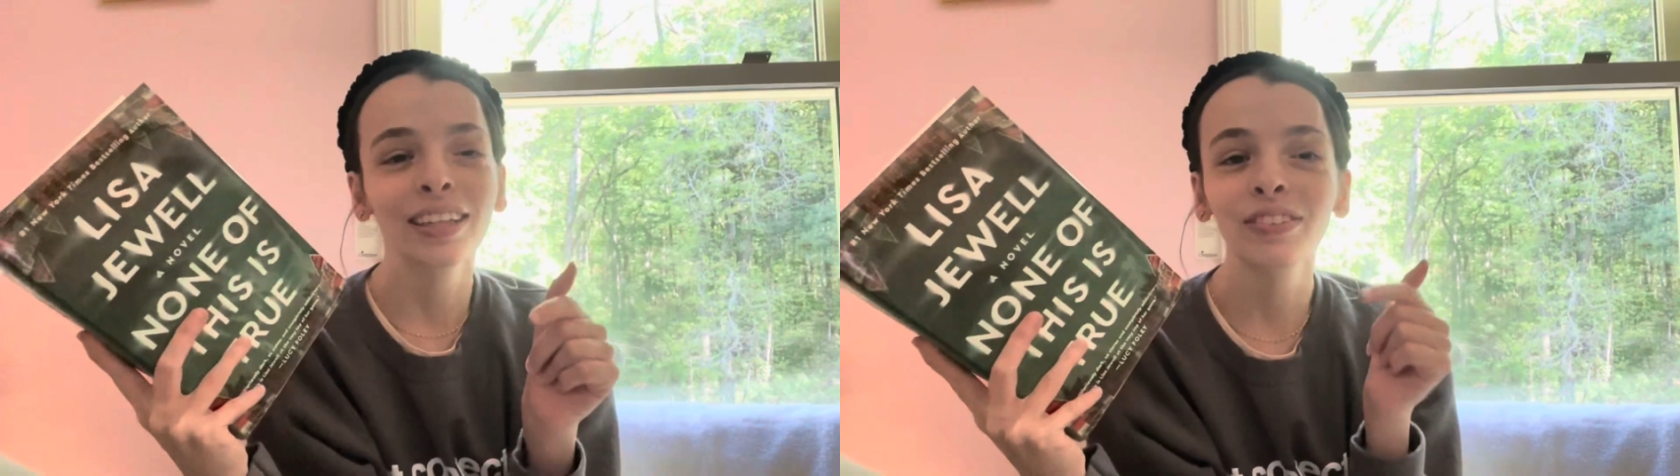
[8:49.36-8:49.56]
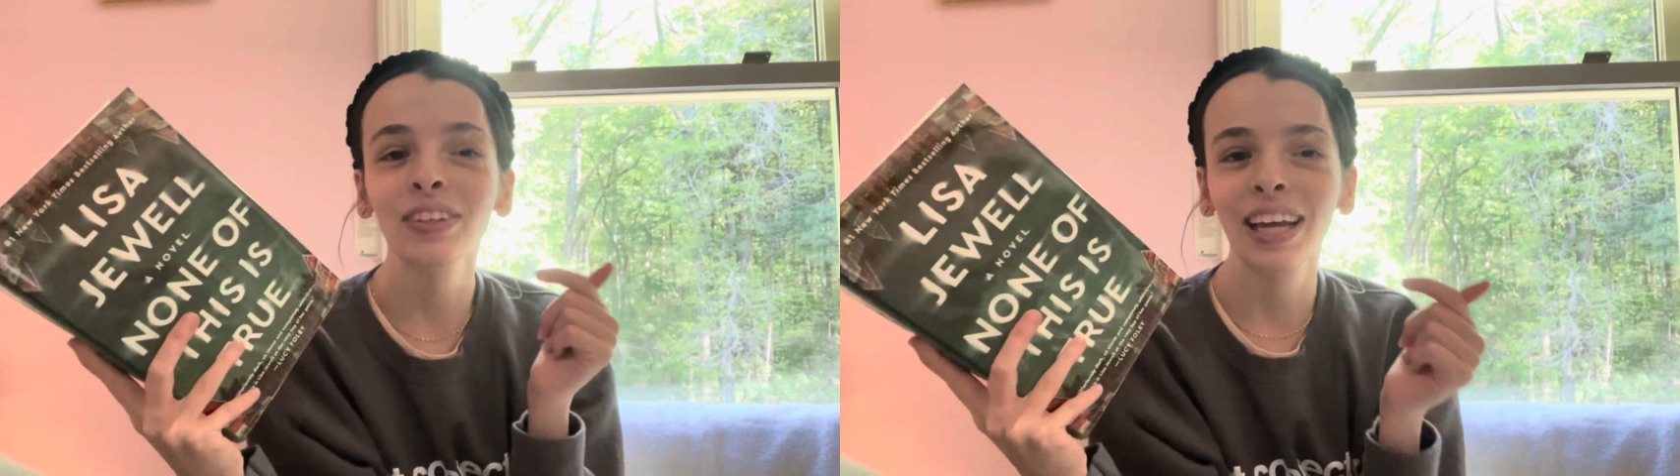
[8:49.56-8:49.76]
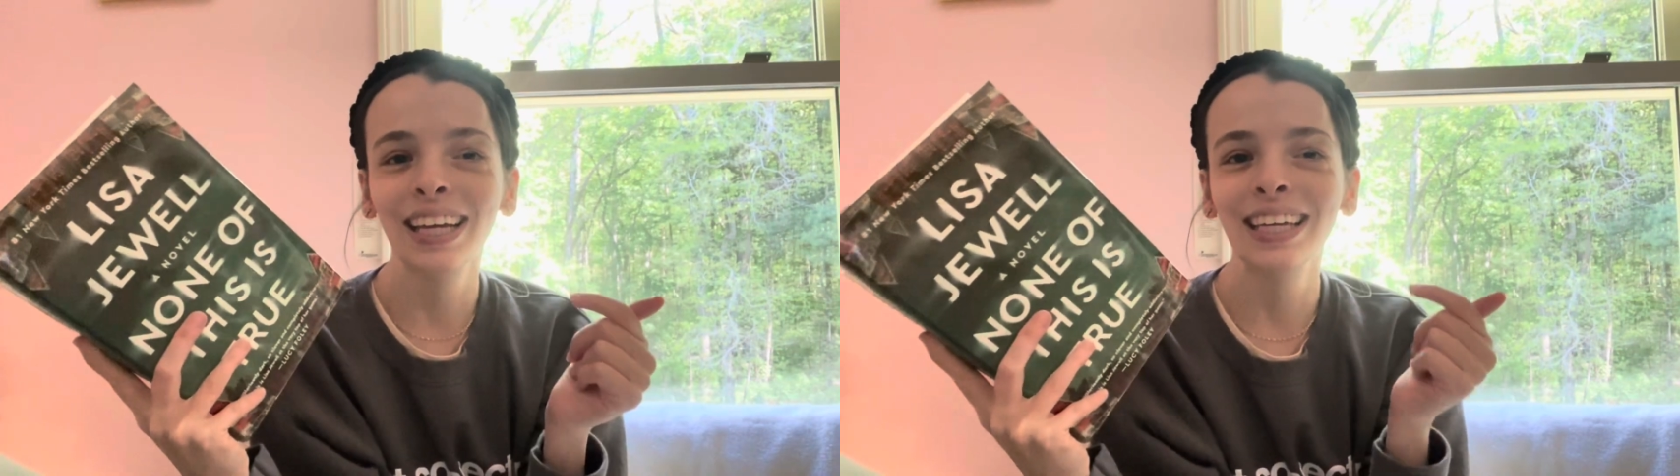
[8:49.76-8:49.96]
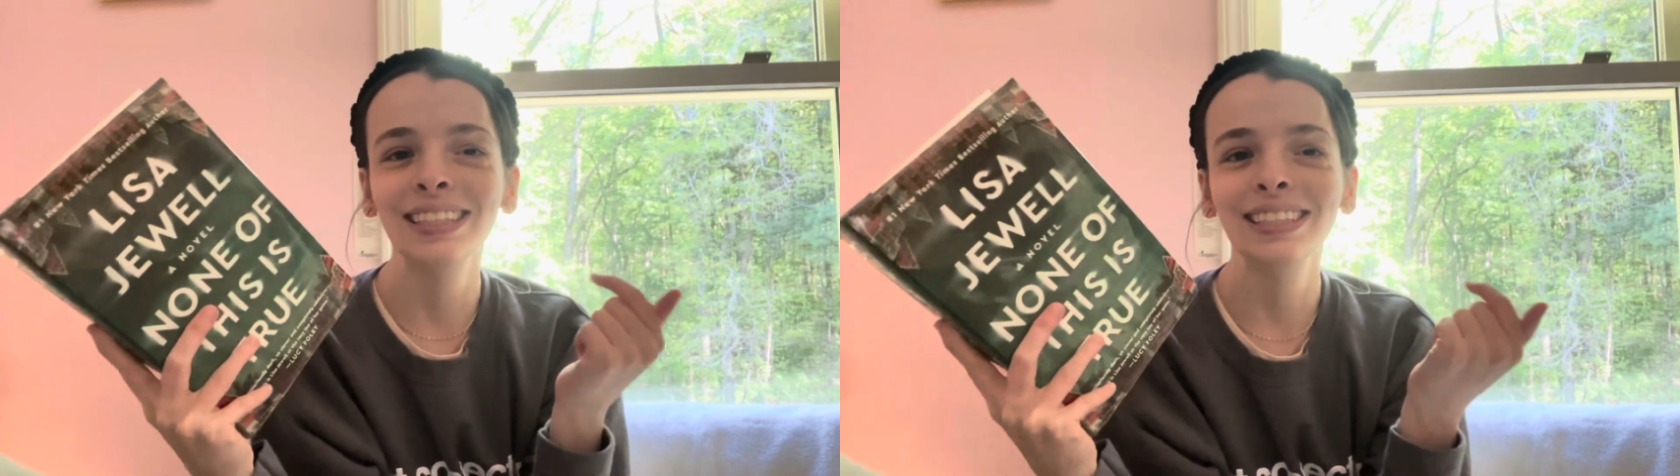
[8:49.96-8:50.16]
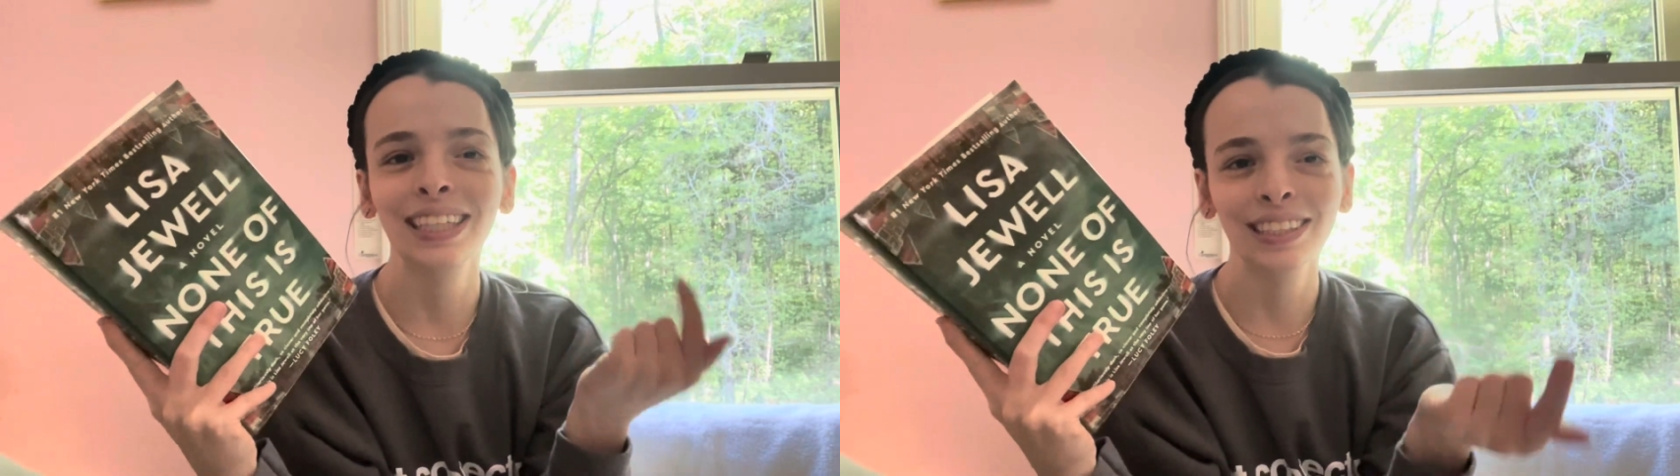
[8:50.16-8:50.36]
of like
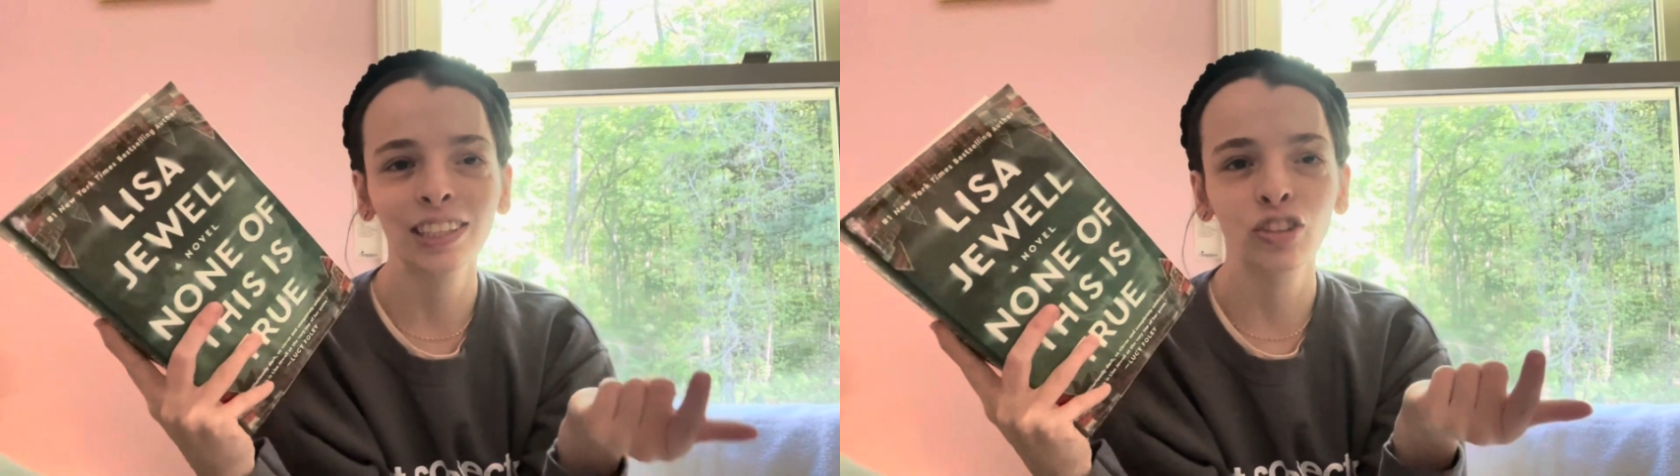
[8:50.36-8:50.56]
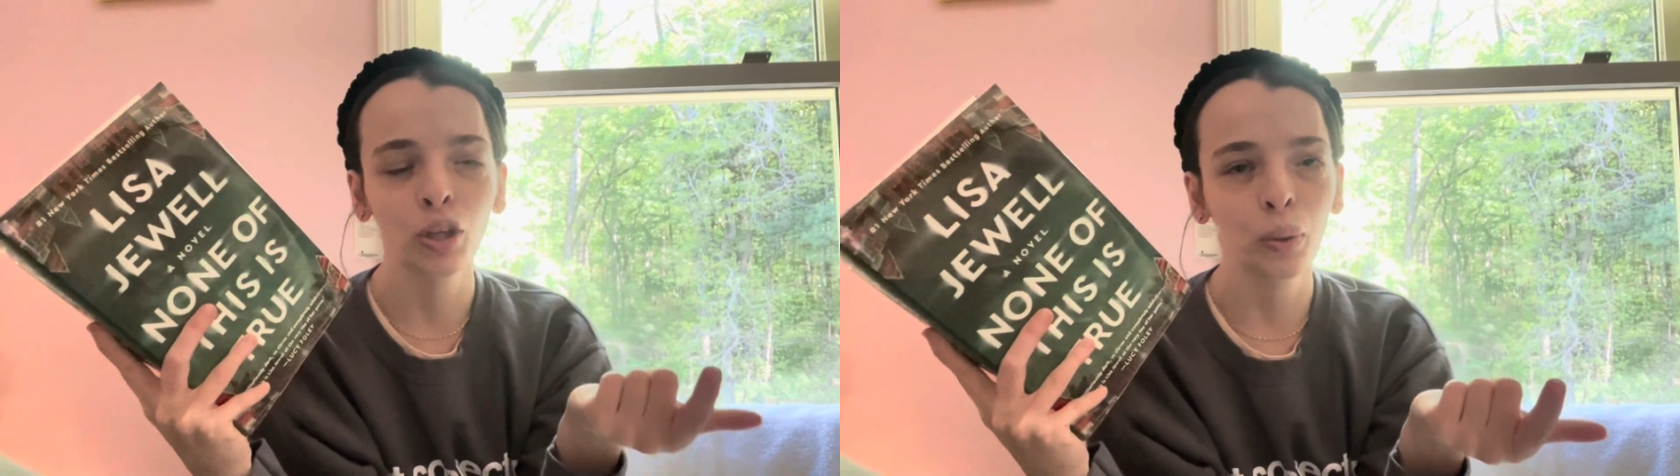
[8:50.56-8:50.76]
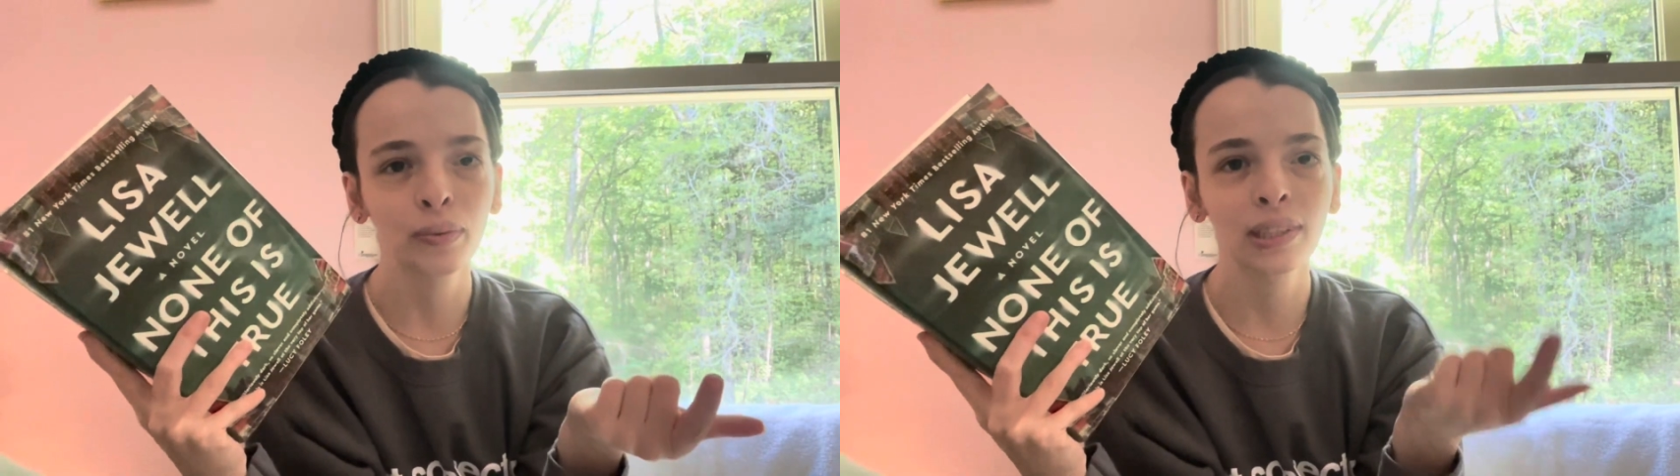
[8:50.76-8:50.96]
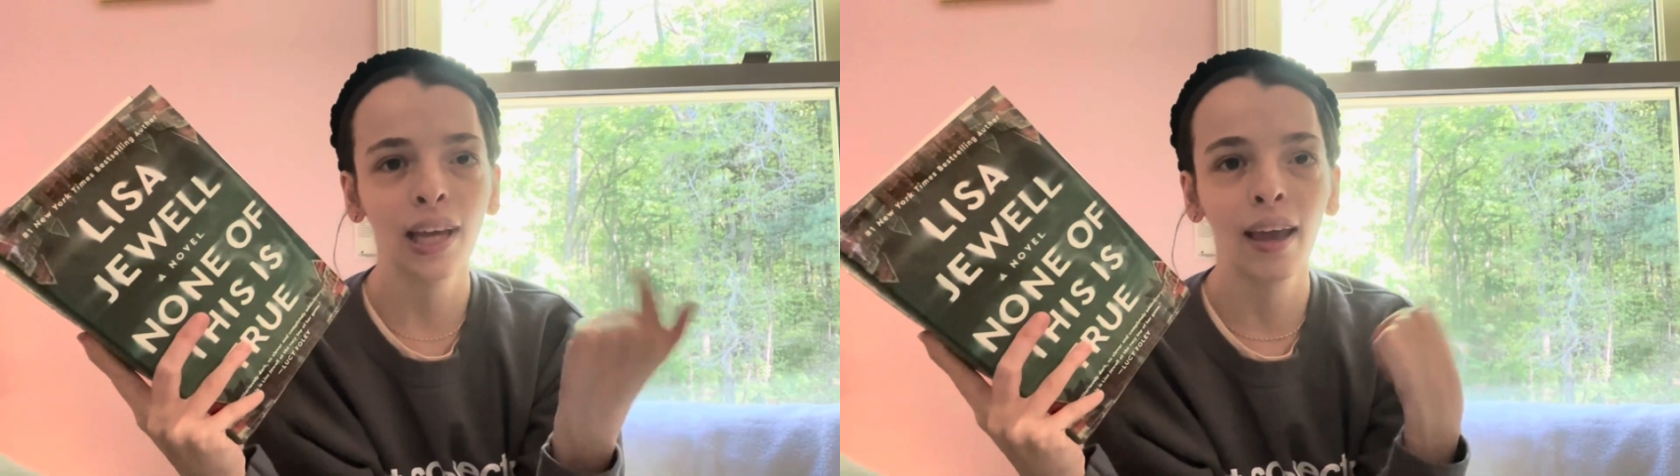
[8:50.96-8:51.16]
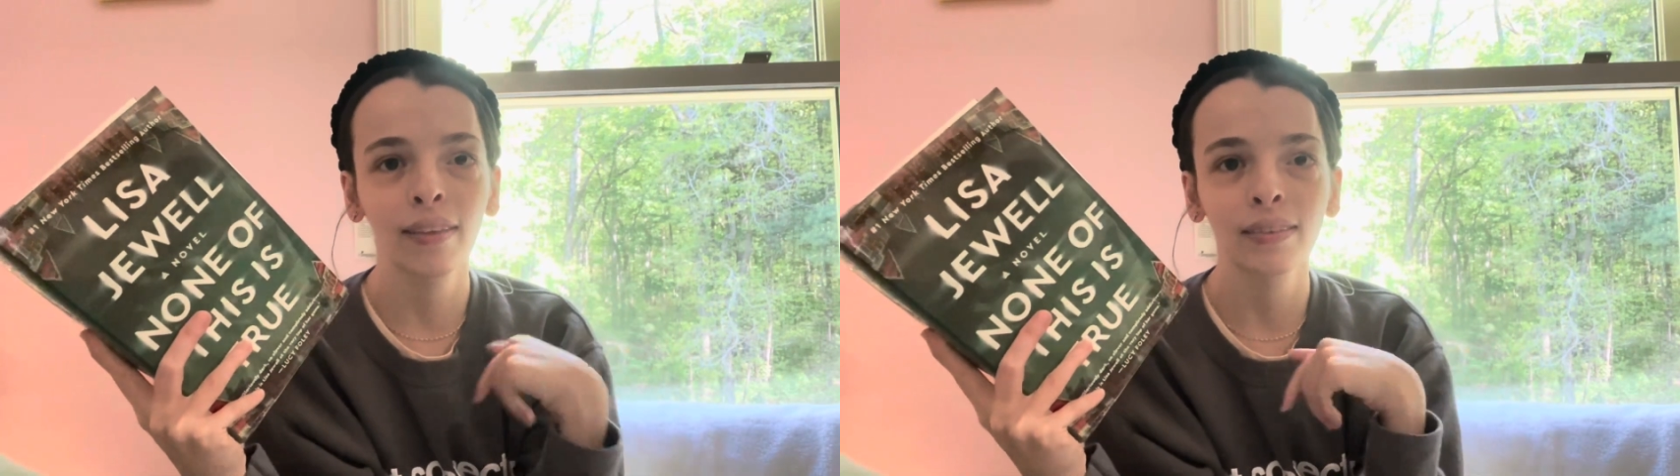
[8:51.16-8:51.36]
in Daisy Jones
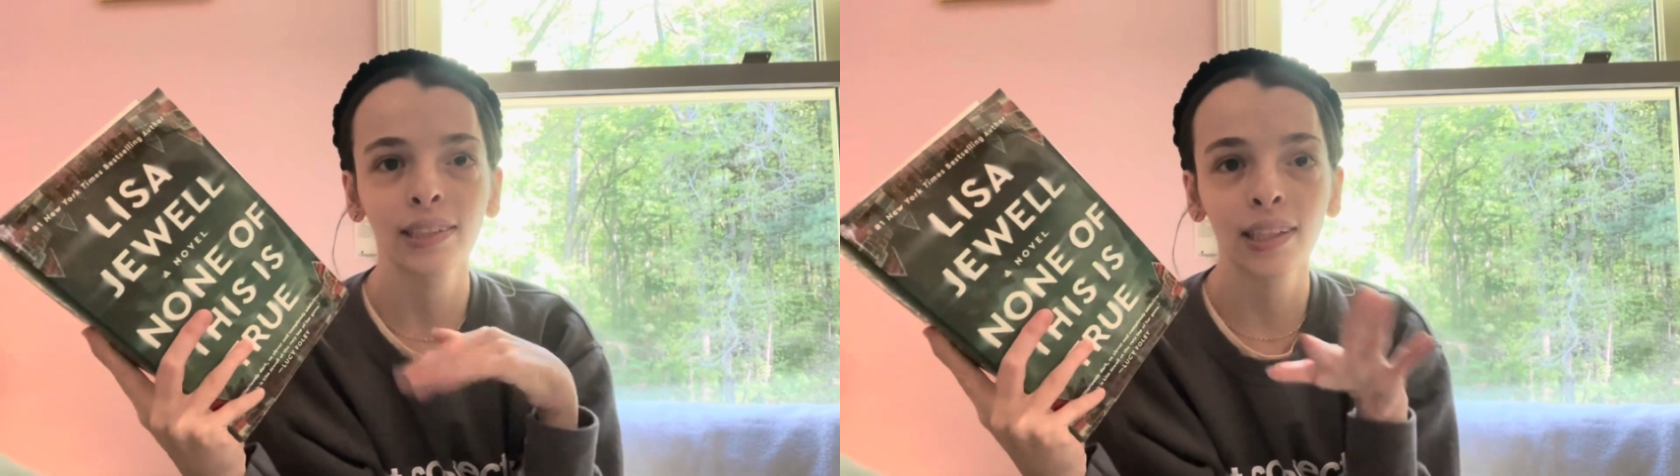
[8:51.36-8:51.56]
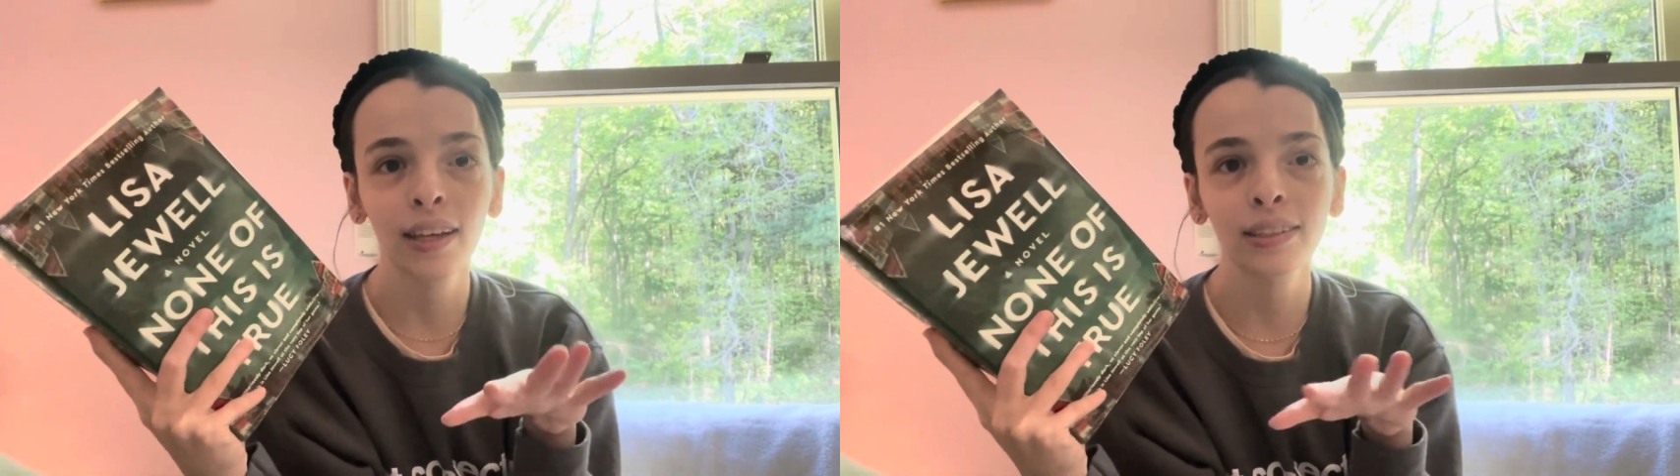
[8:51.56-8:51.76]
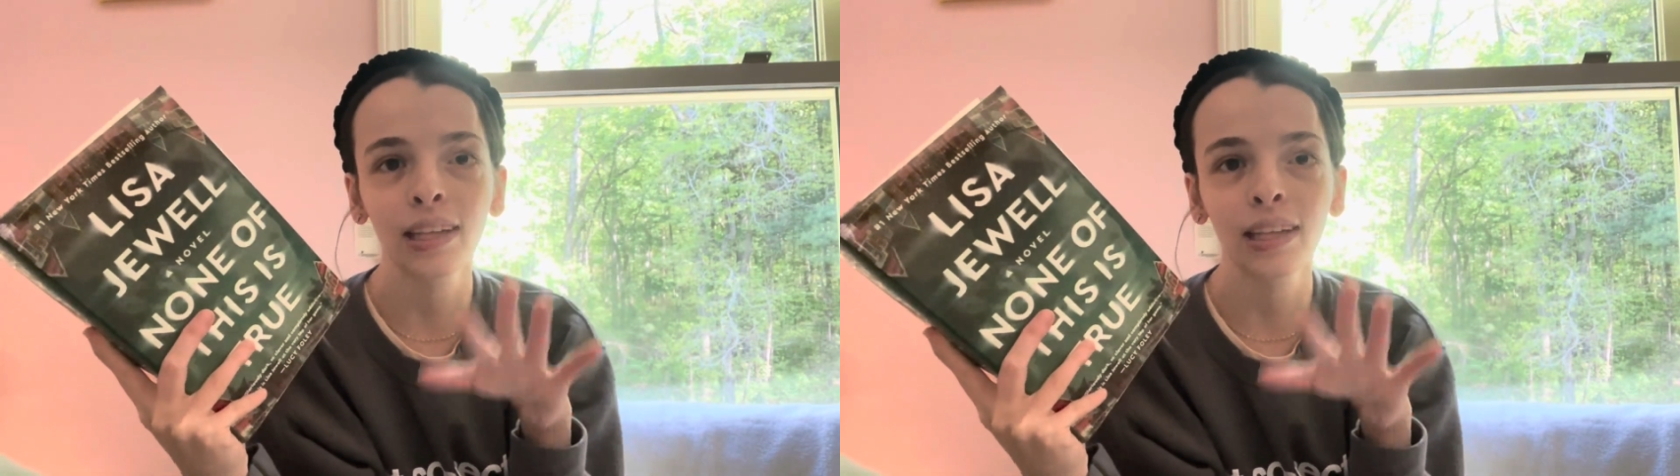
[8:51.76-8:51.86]
and the Six,